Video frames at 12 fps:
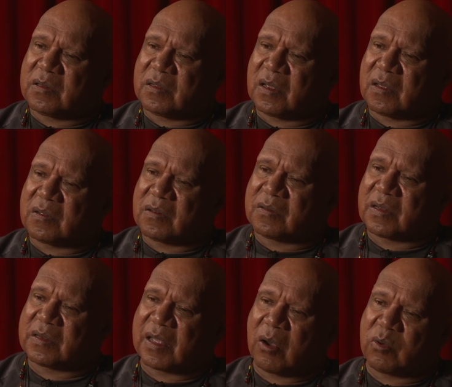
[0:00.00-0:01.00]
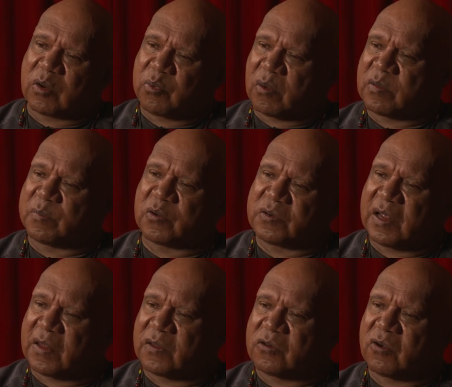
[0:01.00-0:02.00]
they'd go and probably put
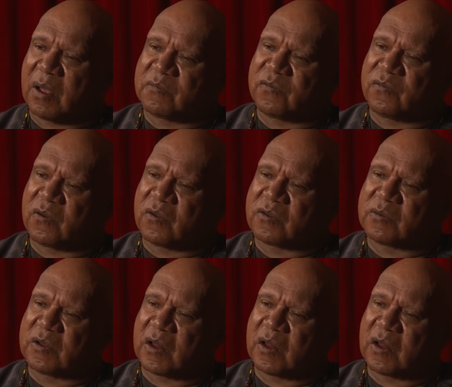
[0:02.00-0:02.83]
down the drums first,